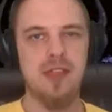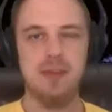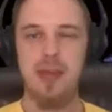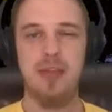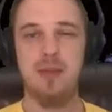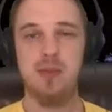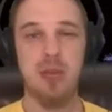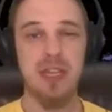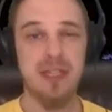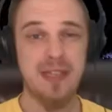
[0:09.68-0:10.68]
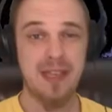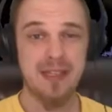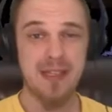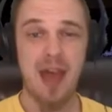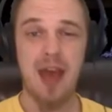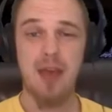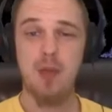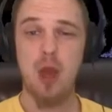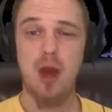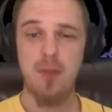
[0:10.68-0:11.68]
friends, my name is Brandon Dayton,
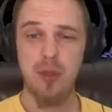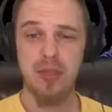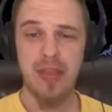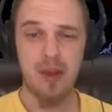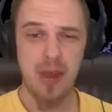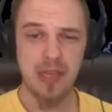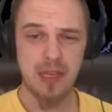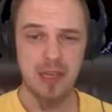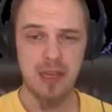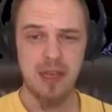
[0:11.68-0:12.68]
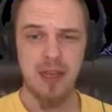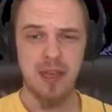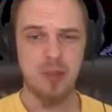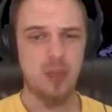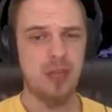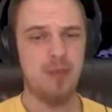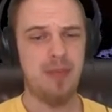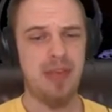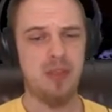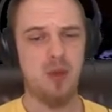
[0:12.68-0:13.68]
I'm your humble narrator, and
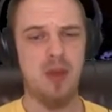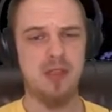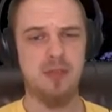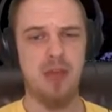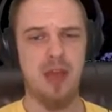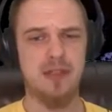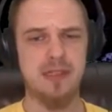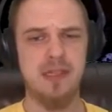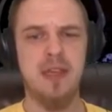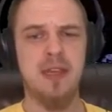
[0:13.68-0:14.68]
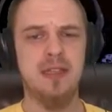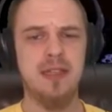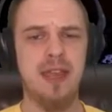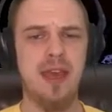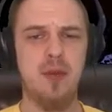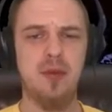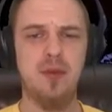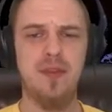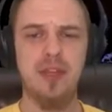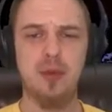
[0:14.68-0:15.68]
welcome back to Awesomenauts. Today I will
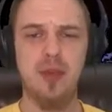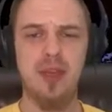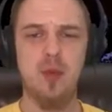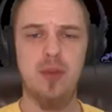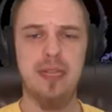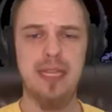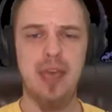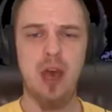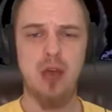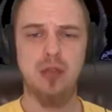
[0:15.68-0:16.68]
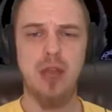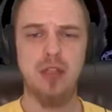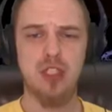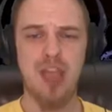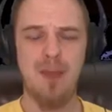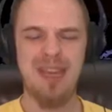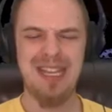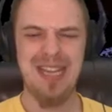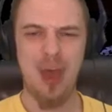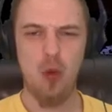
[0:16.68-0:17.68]
do a victory with Leon
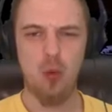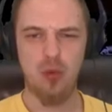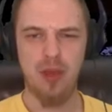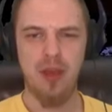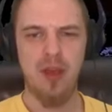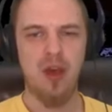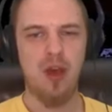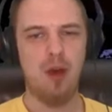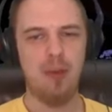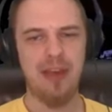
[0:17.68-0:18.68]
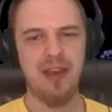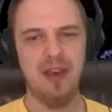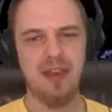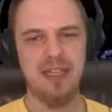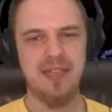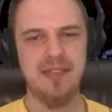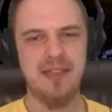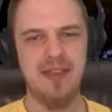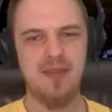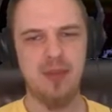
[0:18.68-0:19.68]
Chameleon. Oh my god,
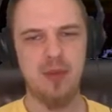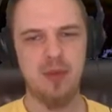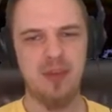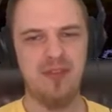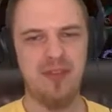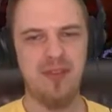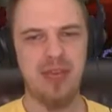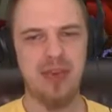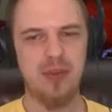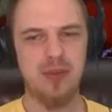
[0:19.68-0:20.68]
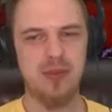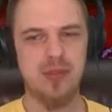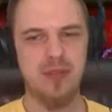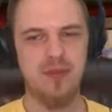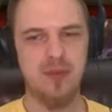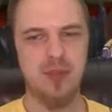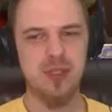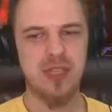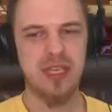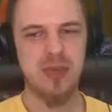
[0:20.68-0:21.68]
he's definitely one of my favorite characters.
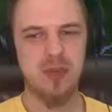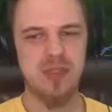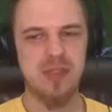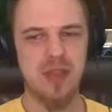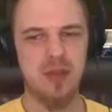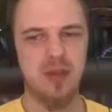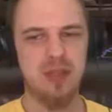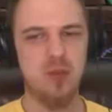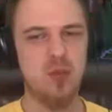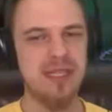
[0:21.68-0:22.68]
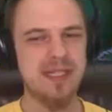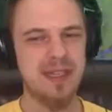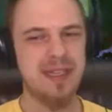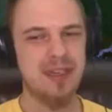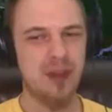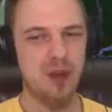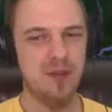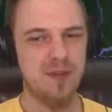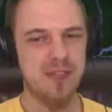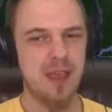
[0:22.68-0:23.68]
Unfortunately, he was recently
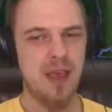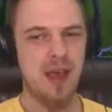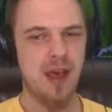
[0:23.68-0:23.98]
nerfed,